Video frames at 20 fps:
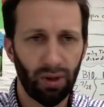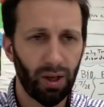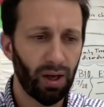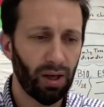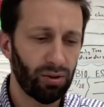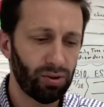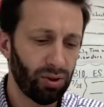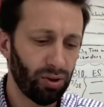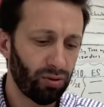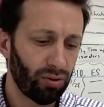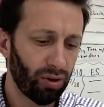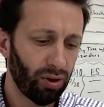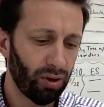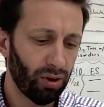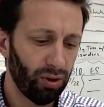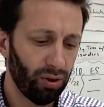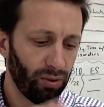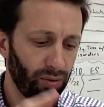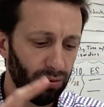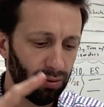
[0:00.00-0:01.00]
Algae
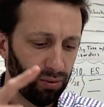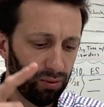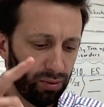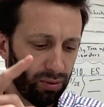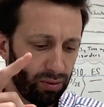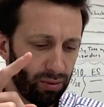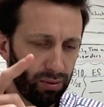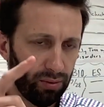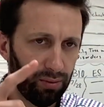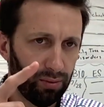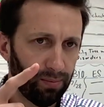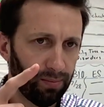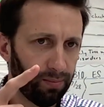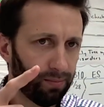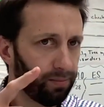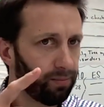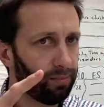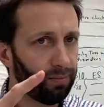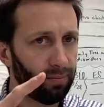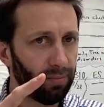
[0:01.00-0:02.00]
grow.
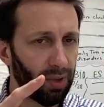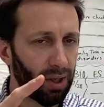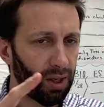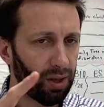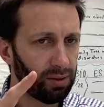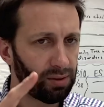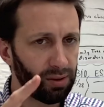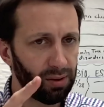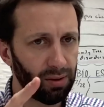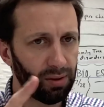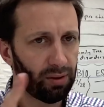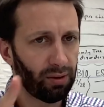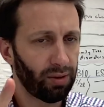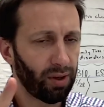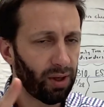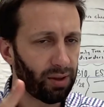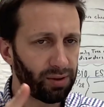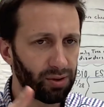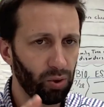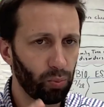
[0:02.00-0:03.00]
Algae are
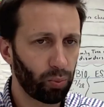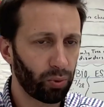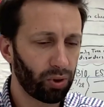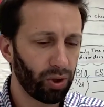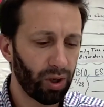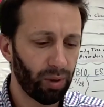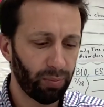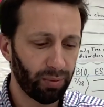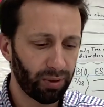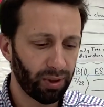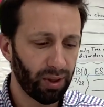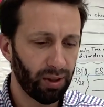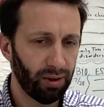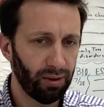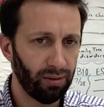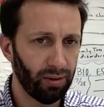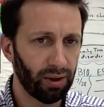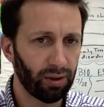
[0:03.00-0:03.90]
not super complicated.